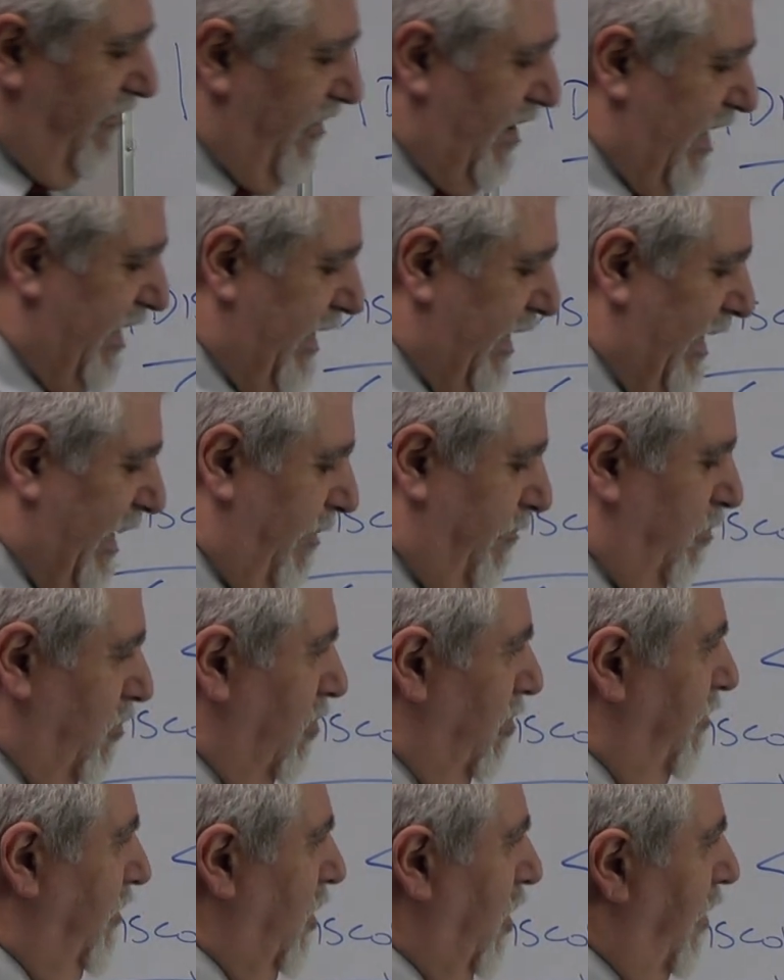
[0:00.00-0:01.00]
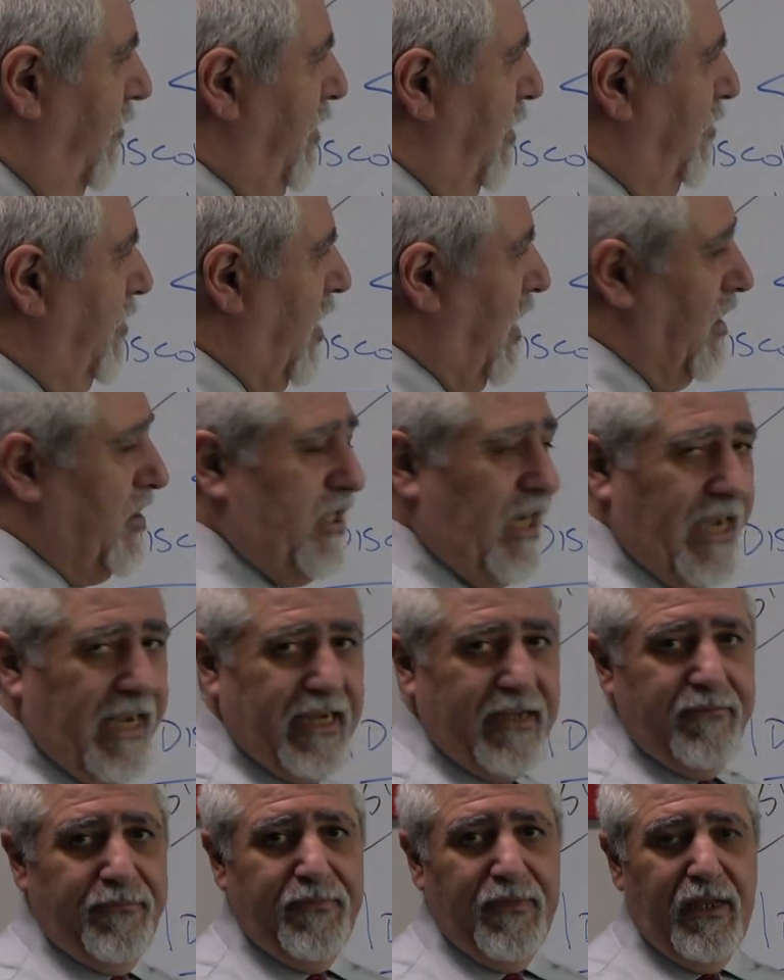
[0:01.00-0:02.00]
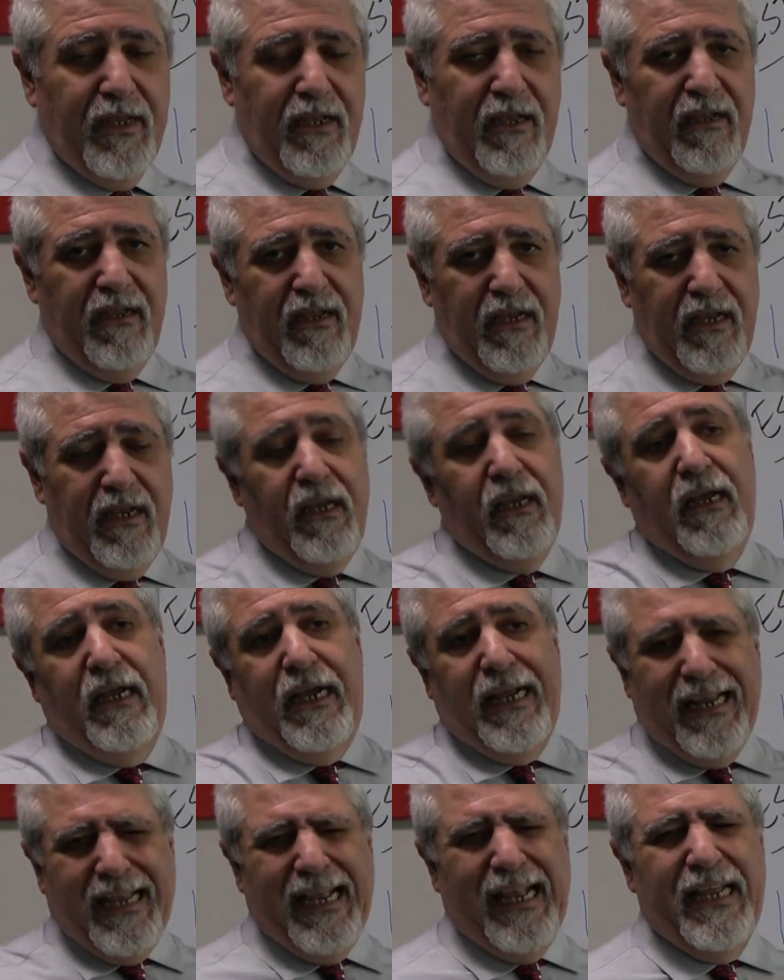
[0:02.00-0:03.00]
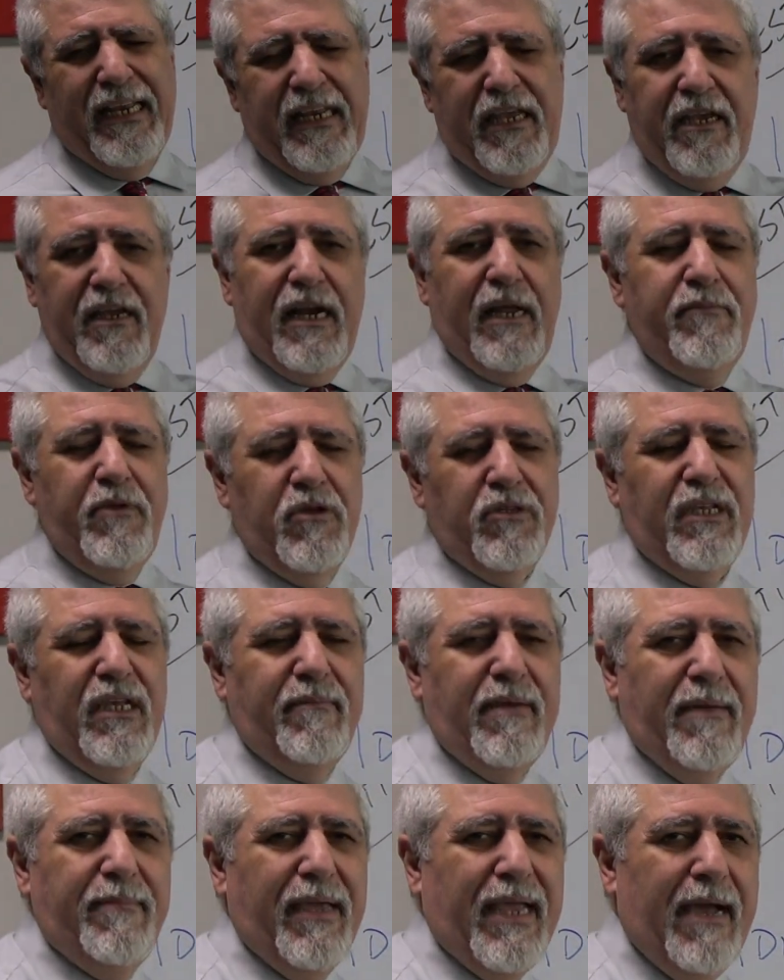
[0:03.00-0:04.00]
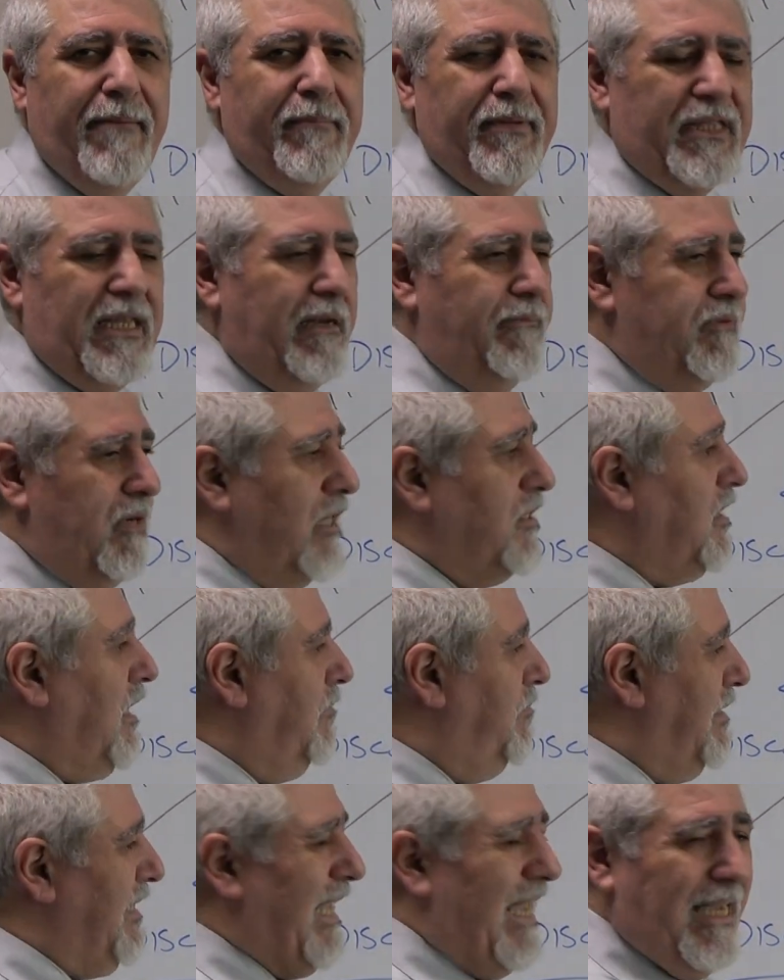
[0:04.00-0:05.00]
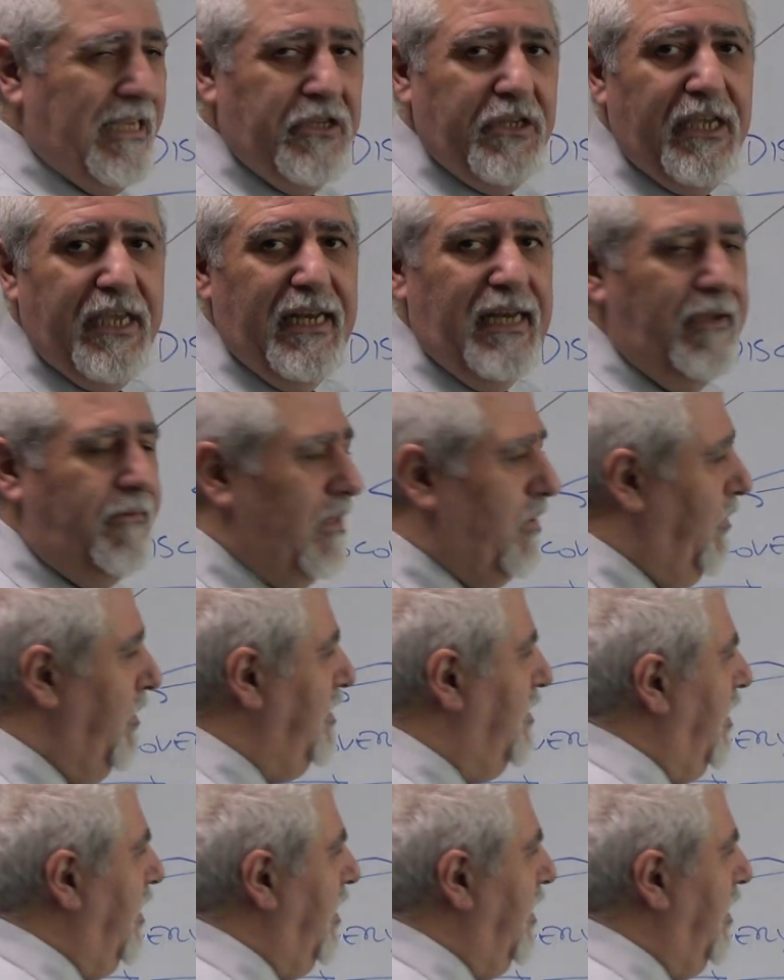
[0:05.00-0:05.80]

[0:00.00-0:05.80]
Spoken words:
final approval of the project, again here I'm using maybe capital project, but ideally what we